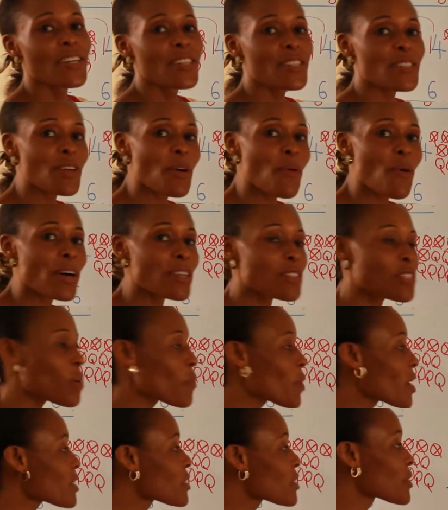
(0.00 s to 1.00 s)
So what
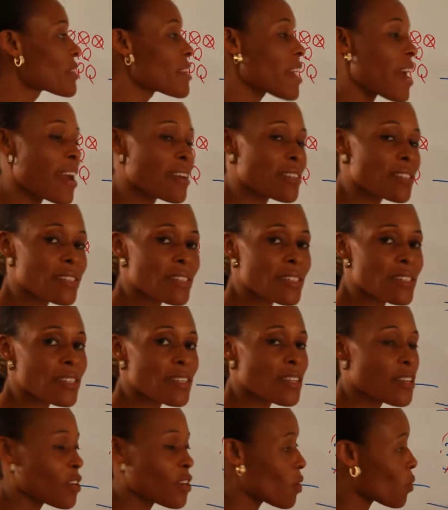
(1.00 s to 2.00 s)
do we do next?
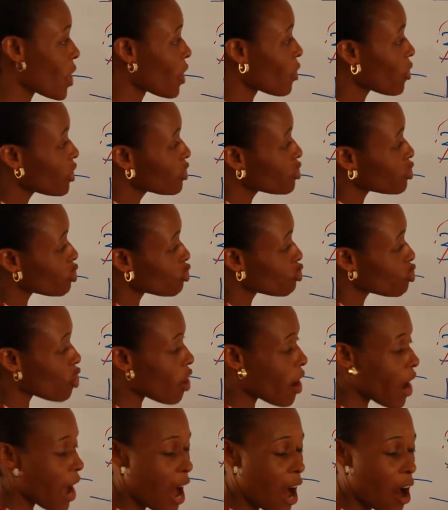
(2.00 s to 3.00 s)
We are going to
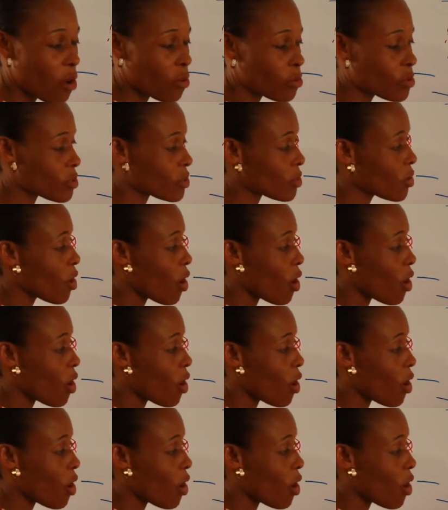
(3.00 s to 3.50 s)
draw out